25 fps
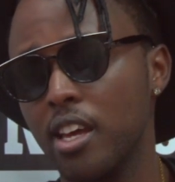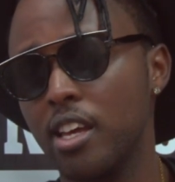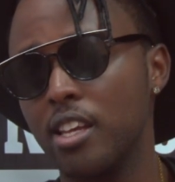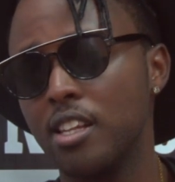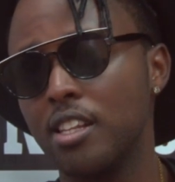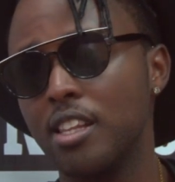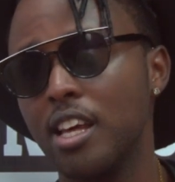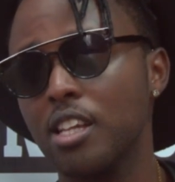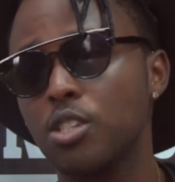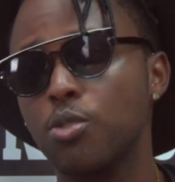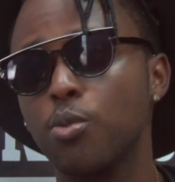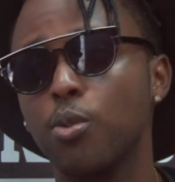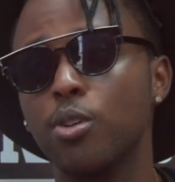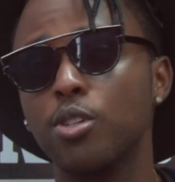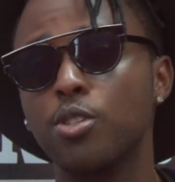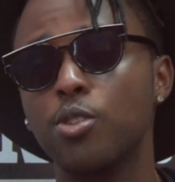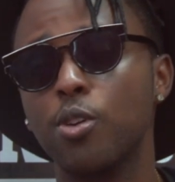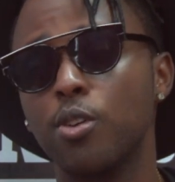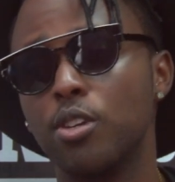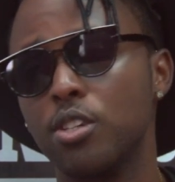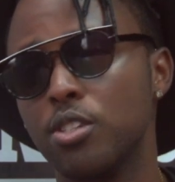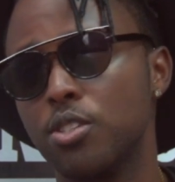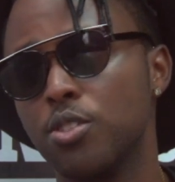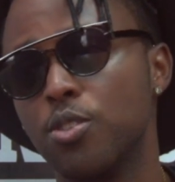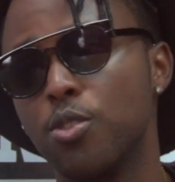And that's what
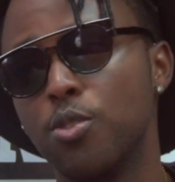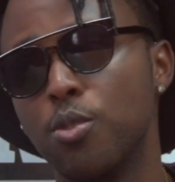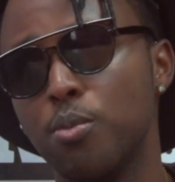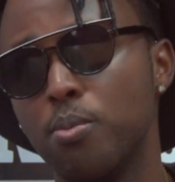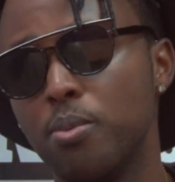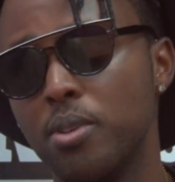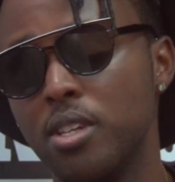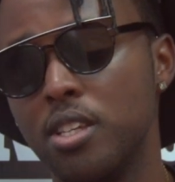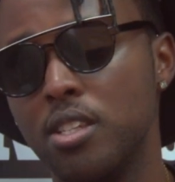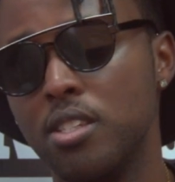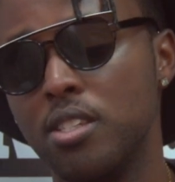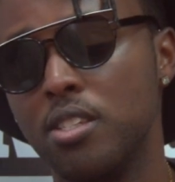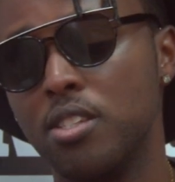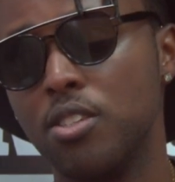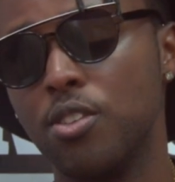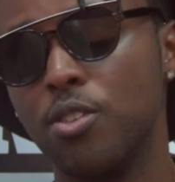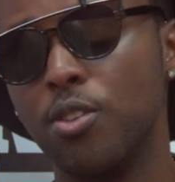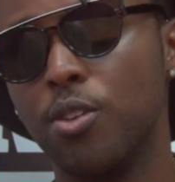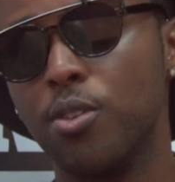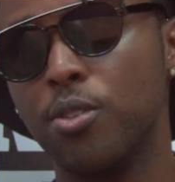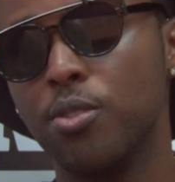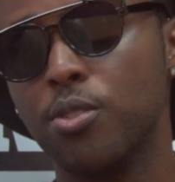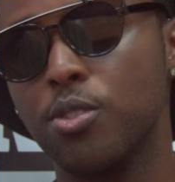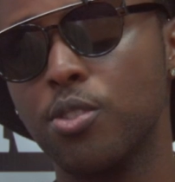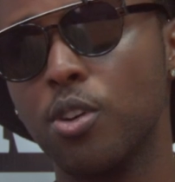Taurus Group is. You
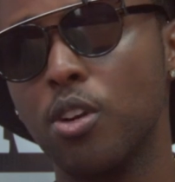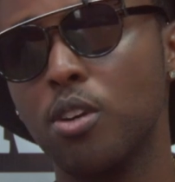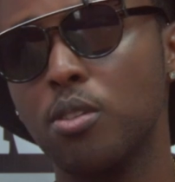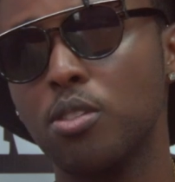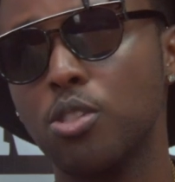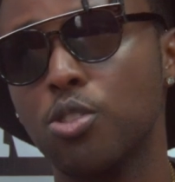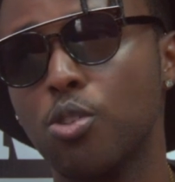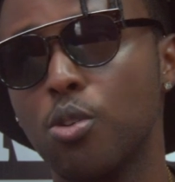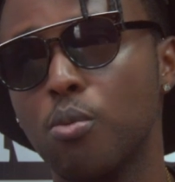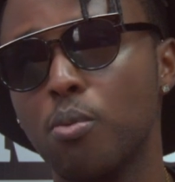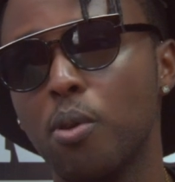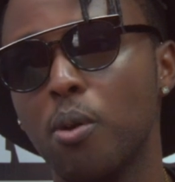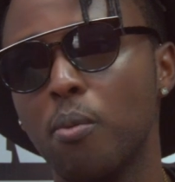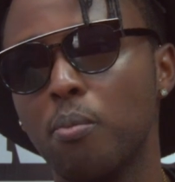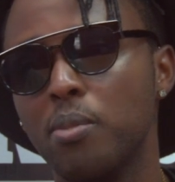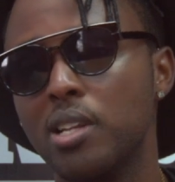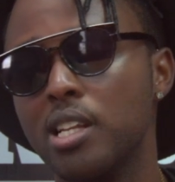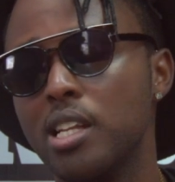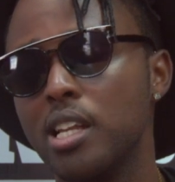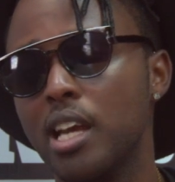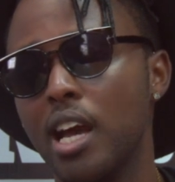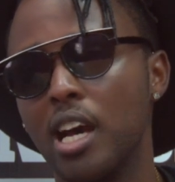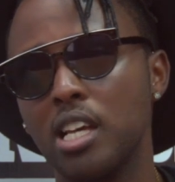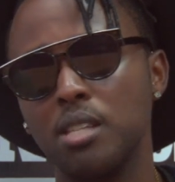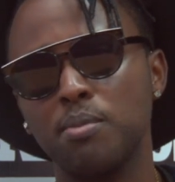know, Taurus Group
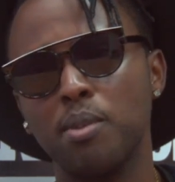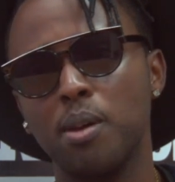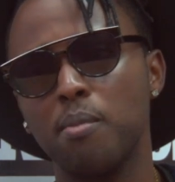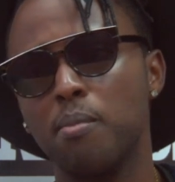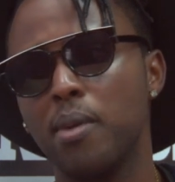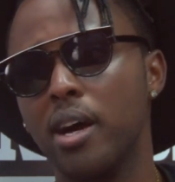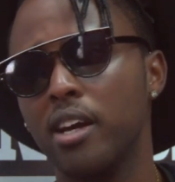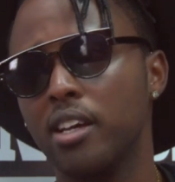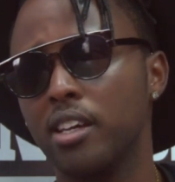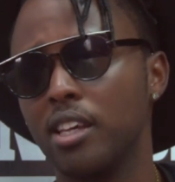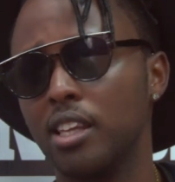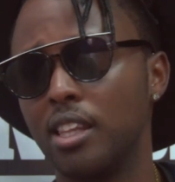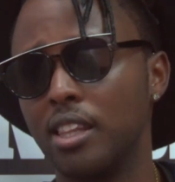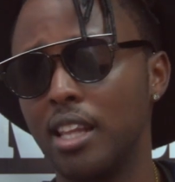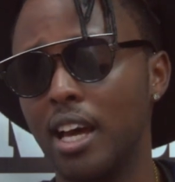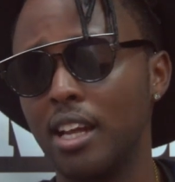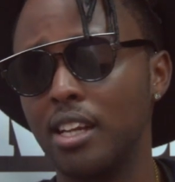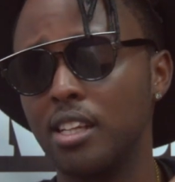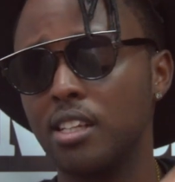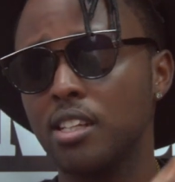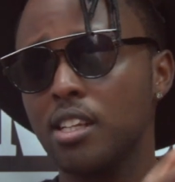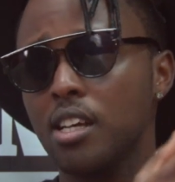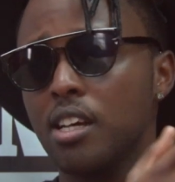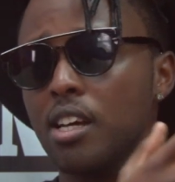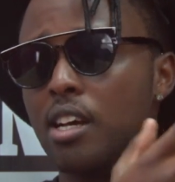completely has my back in
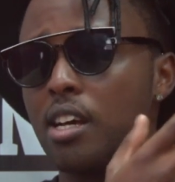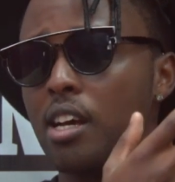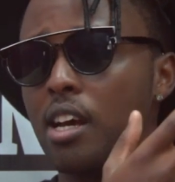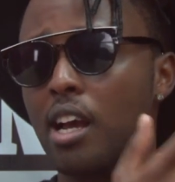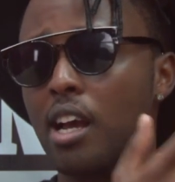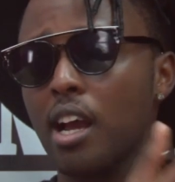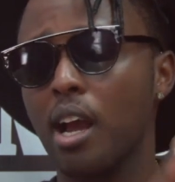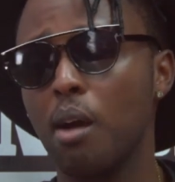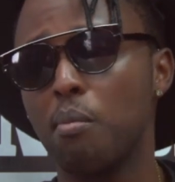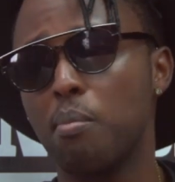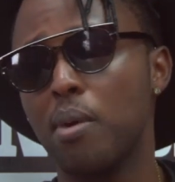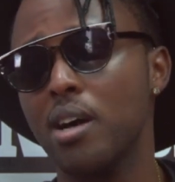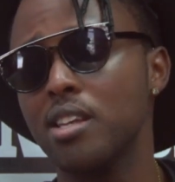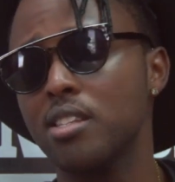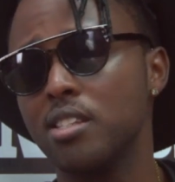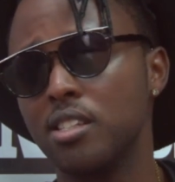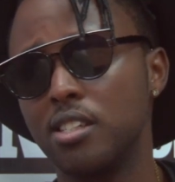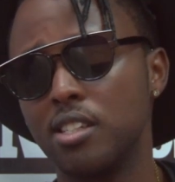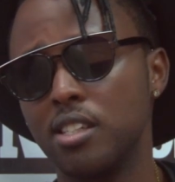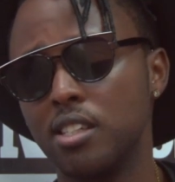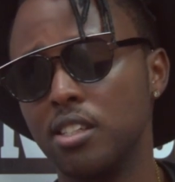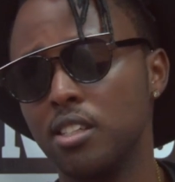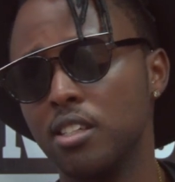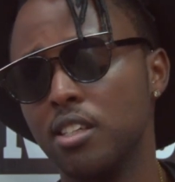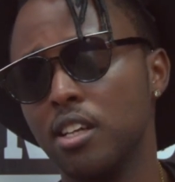that
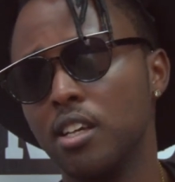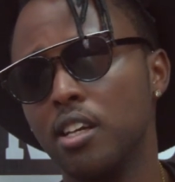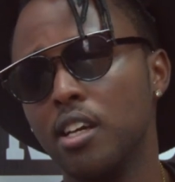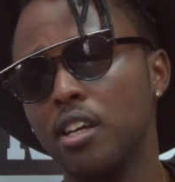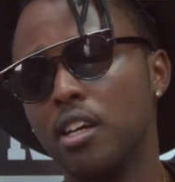capacity.